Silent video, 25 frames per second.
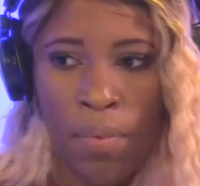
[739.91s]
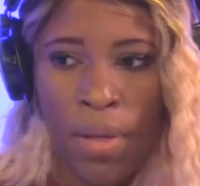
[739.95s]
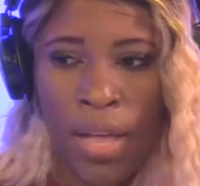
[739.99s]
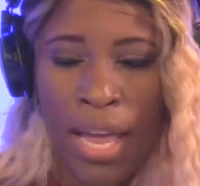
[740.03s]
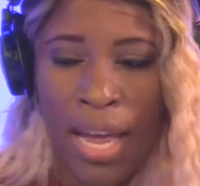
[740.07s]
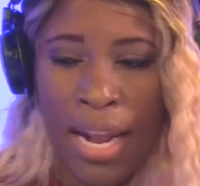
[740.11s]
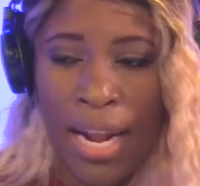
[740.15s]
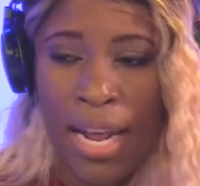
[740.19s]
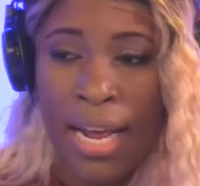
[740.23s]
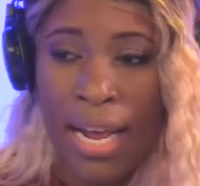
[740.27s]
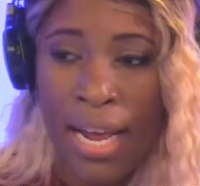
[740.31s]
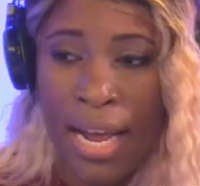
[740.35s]

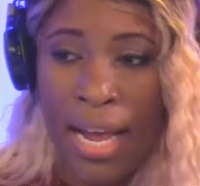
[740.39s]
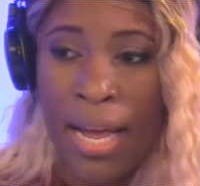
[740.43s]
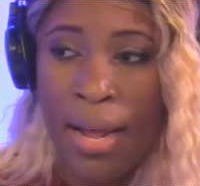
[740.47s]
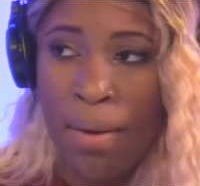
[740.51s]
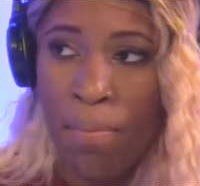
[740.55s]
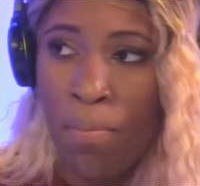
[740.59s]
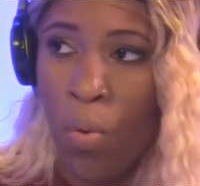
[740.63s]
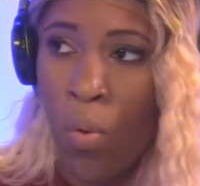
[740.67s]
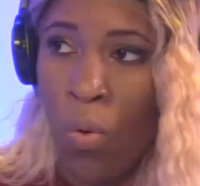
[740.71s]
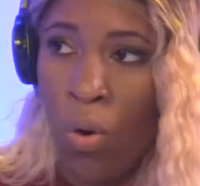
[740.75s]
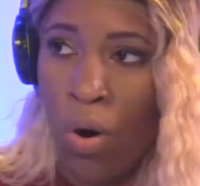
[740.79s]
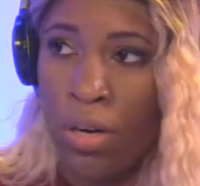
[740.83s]
getting
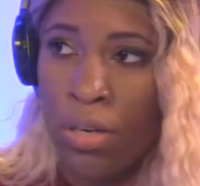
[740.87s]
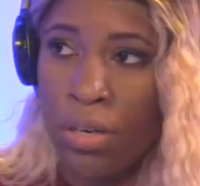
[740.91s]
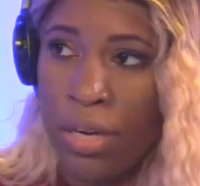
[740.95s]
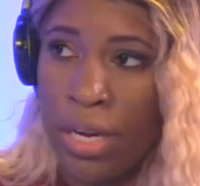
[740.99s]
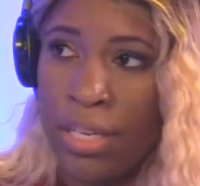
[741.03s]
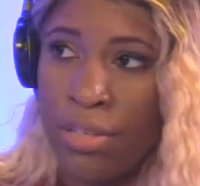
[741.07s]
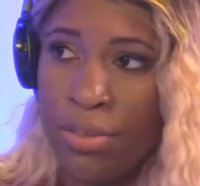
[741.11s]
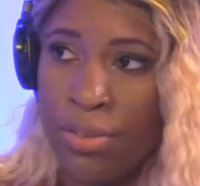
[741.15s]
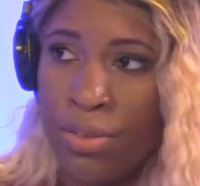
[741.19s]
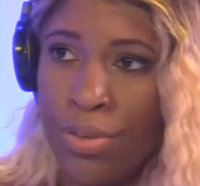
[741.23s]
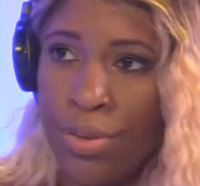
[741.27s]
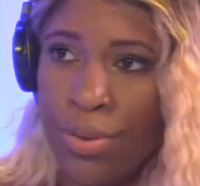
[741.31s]
in more
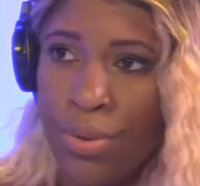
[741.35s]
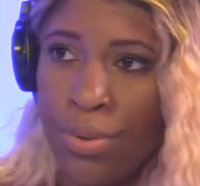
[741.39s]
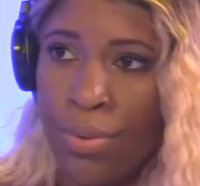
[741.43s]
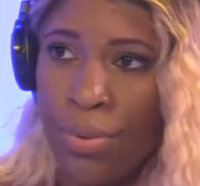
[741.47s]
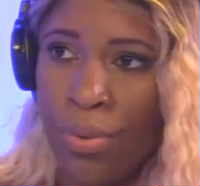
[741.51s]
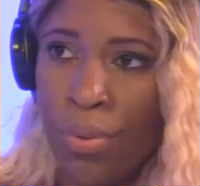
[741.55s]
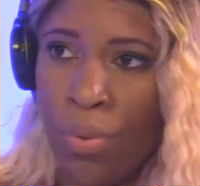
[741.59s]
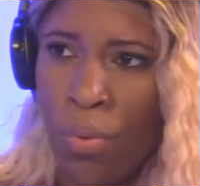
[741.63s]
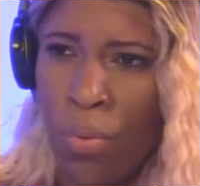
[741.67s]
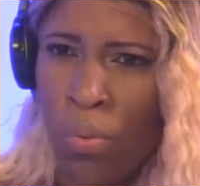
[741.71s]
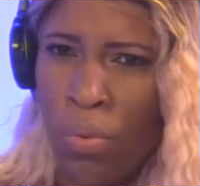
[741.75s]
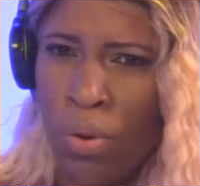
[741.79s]

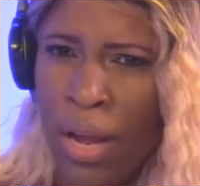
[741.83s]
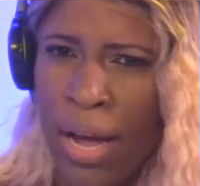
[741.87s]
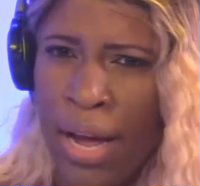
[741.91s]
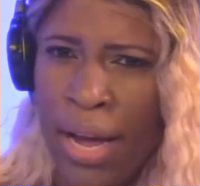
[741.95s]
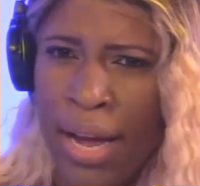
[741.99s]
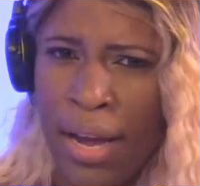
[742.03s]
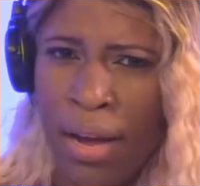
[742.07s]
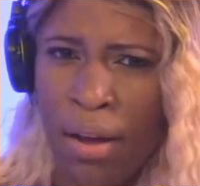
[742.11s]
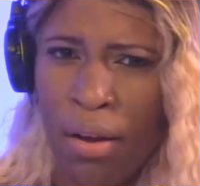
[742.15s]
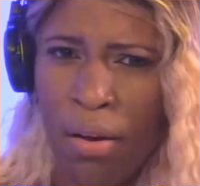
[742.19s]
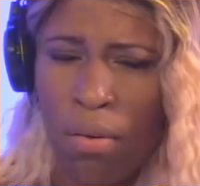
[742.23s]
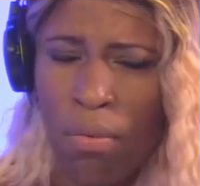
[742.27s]
into
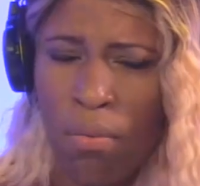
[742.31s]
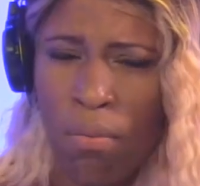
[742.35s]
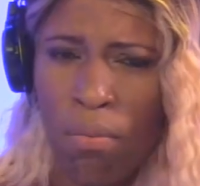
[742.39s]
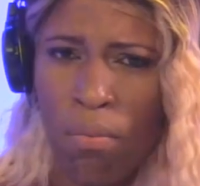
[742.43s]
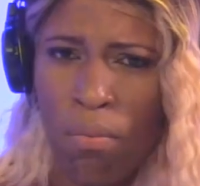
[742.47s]
like